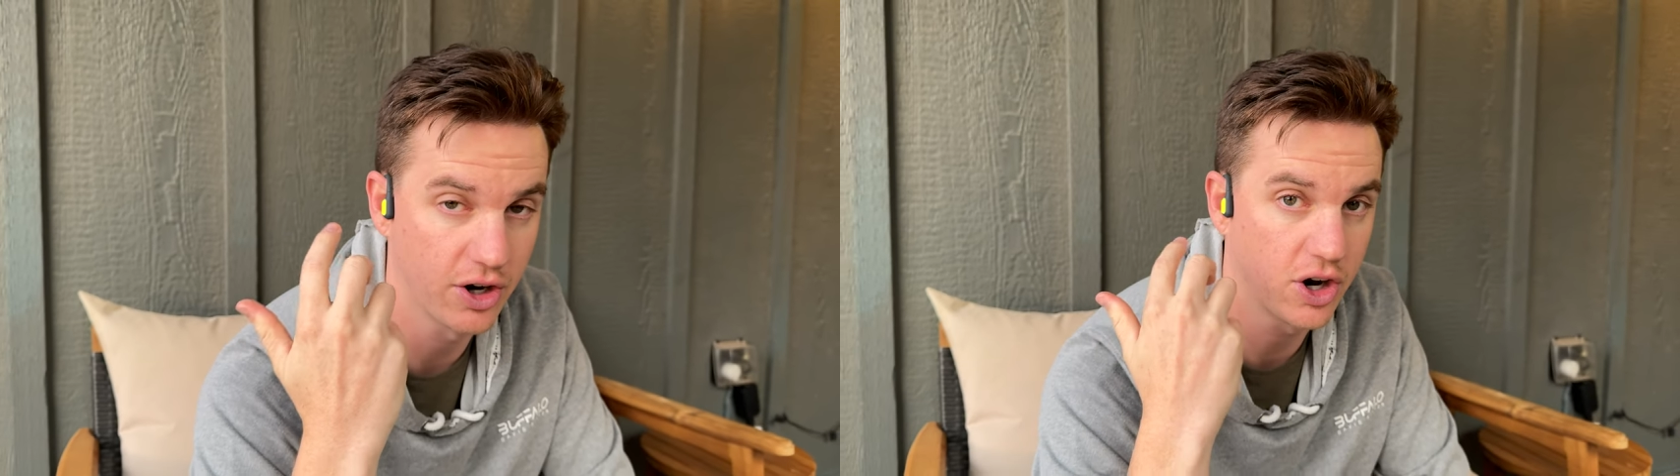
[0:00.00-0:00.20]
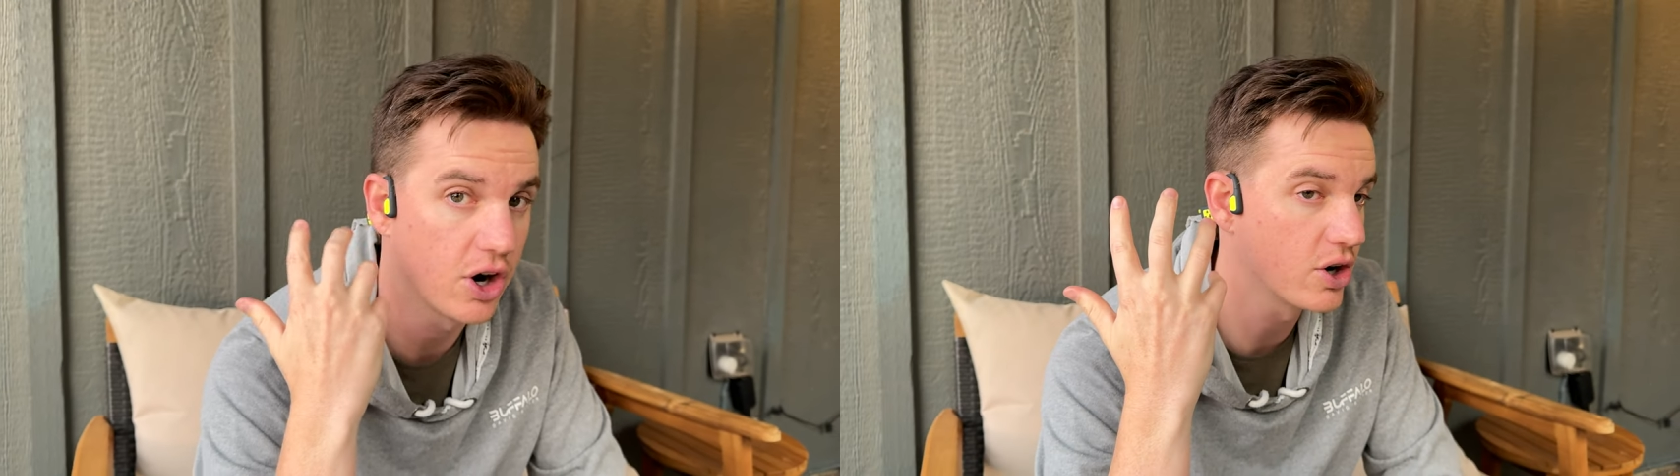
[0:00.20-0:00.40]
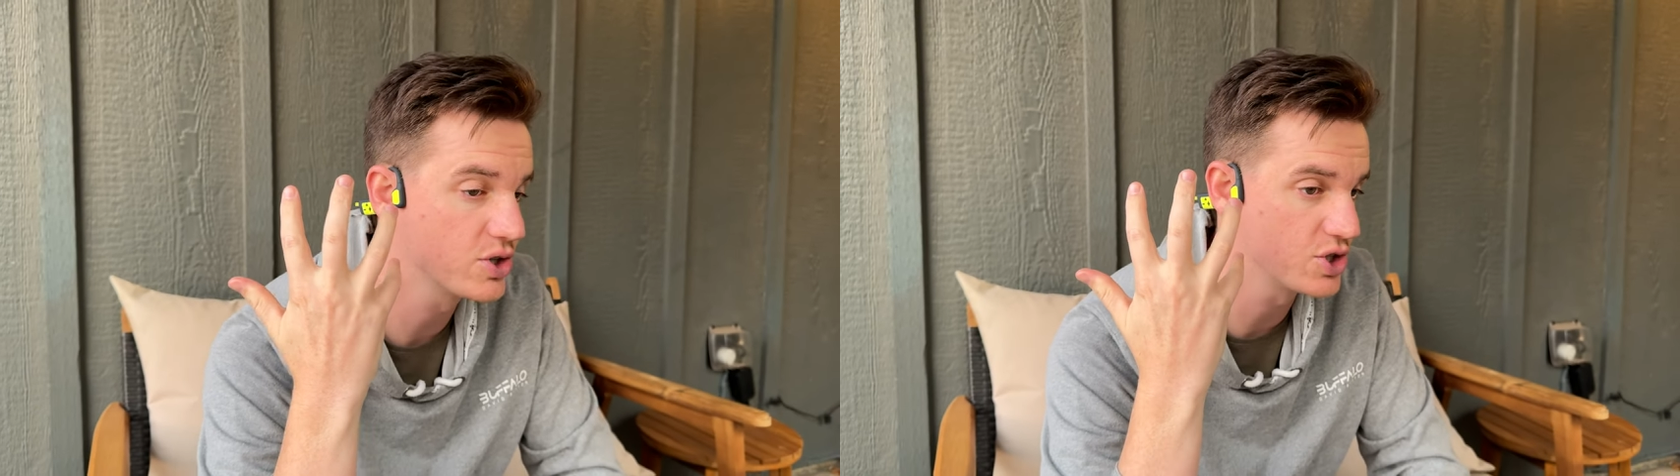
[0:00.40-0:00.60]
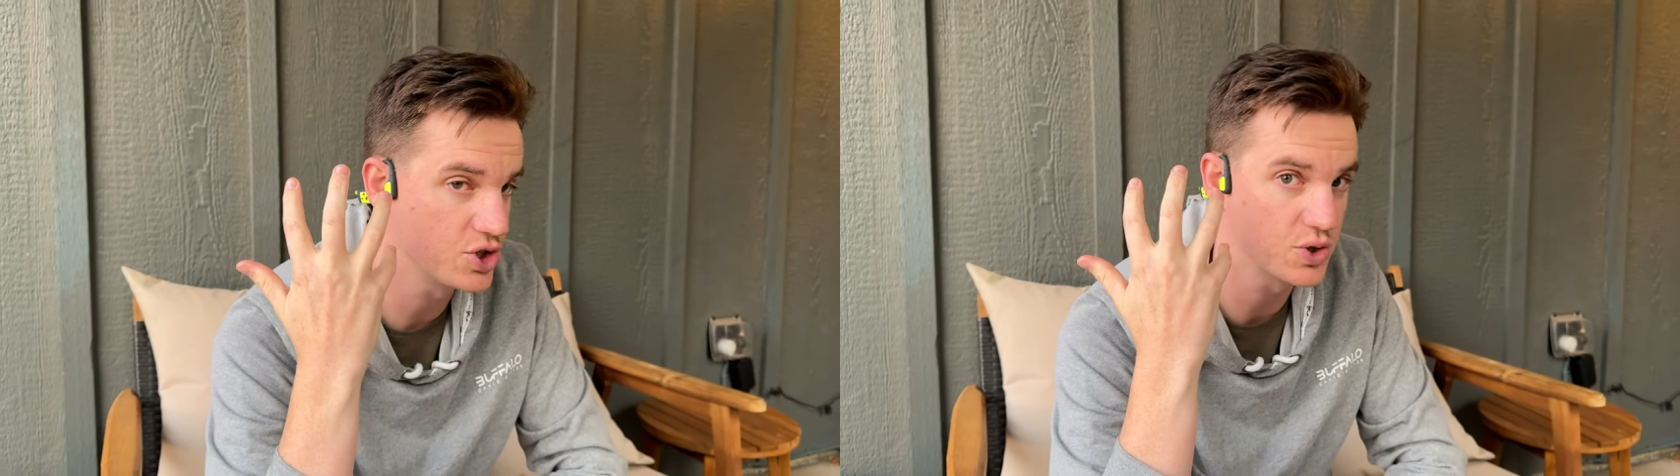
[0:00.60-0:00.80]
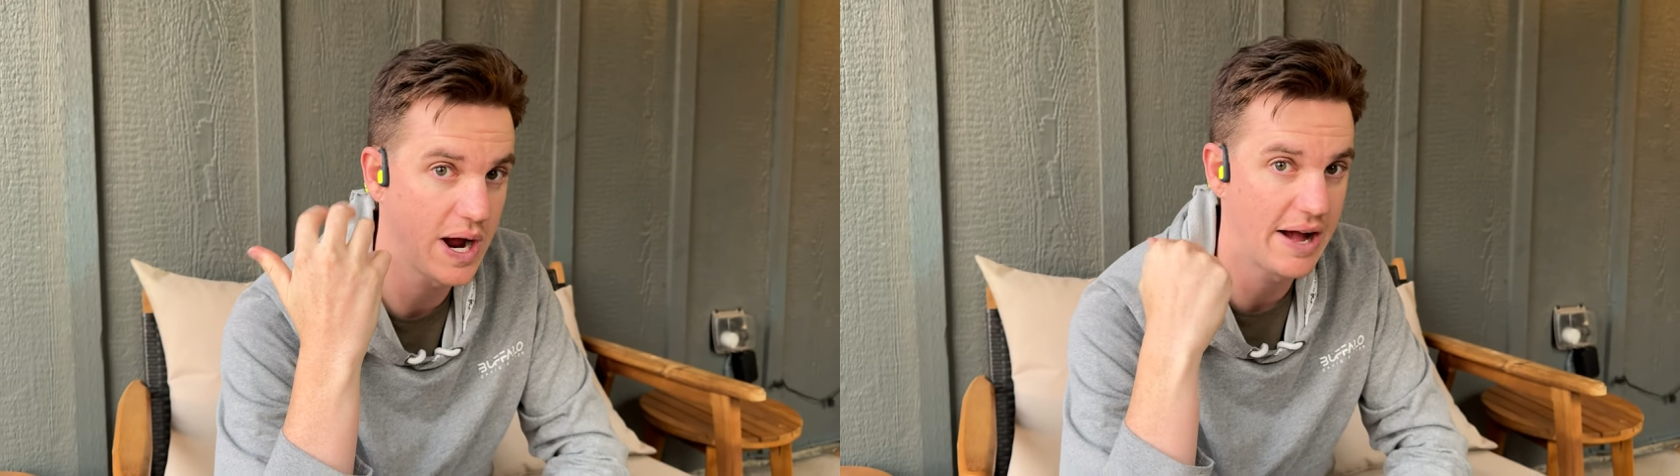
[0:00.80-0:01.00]
cars or
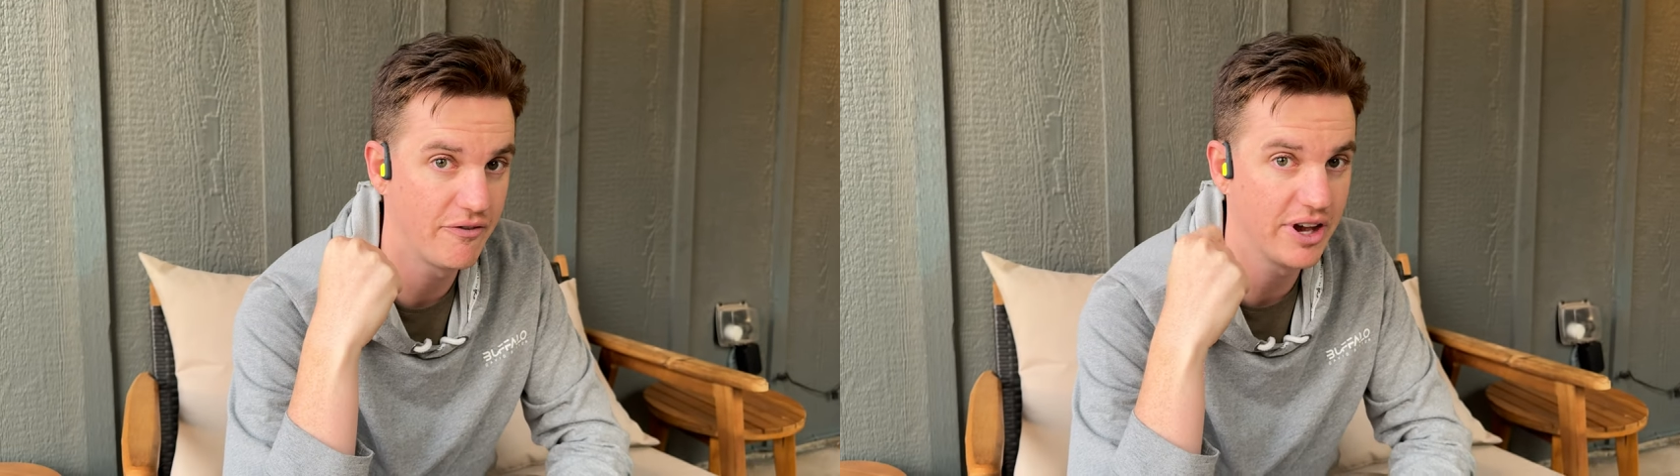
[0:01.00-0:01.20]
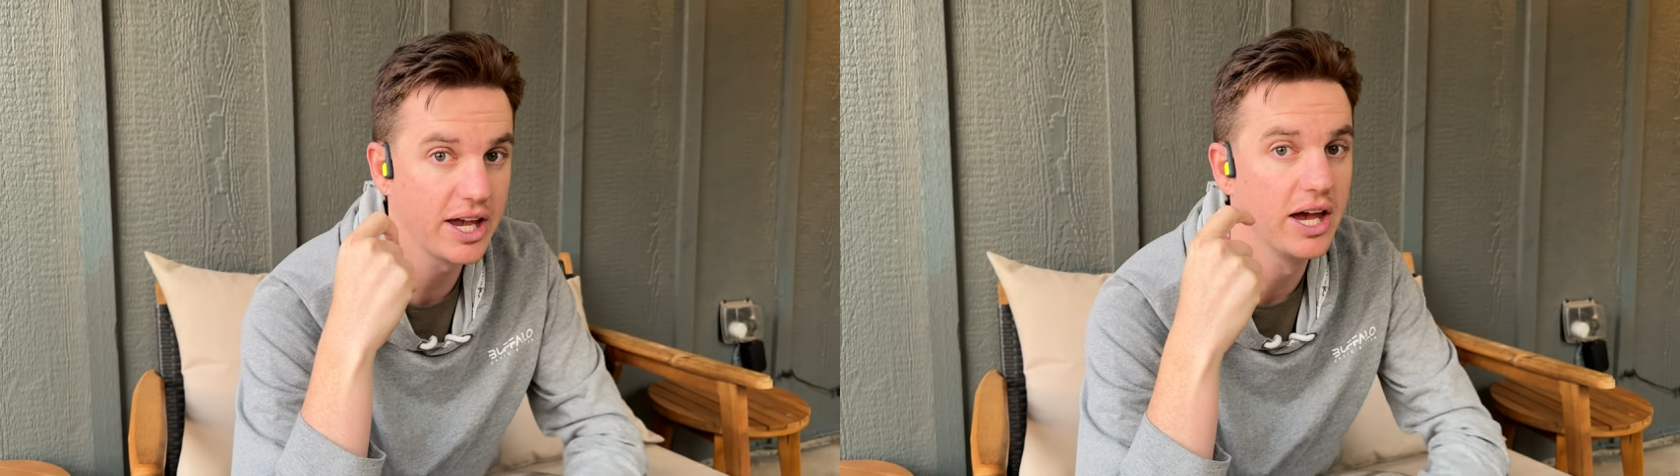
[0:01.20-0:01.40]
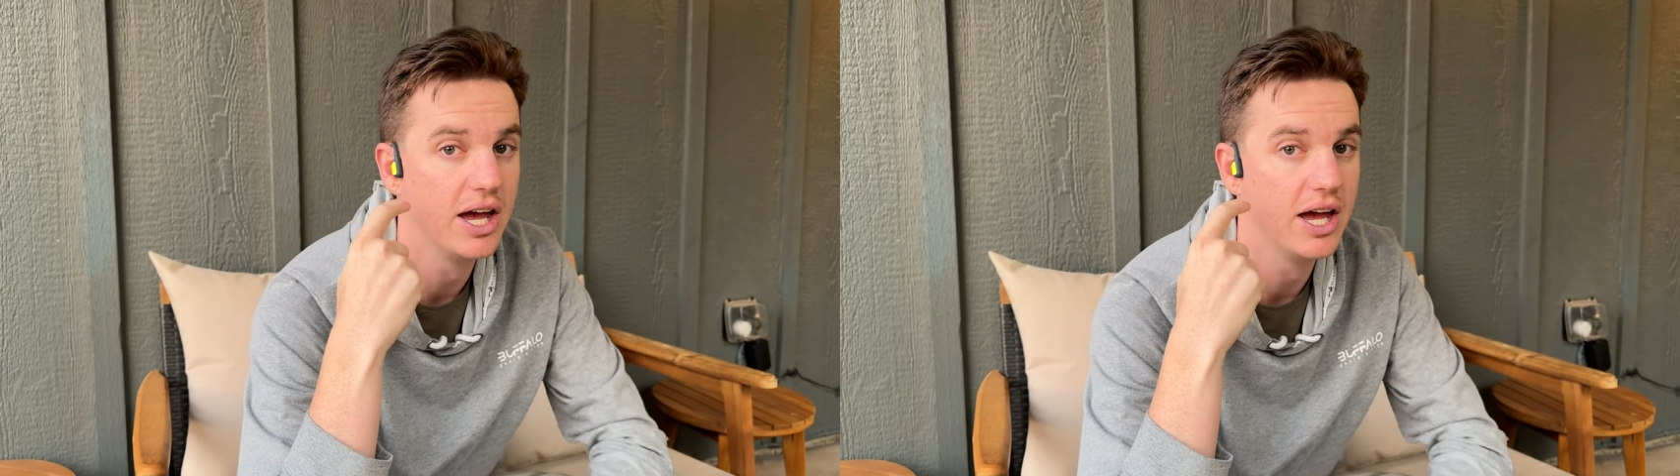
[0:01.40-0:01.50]
traffic,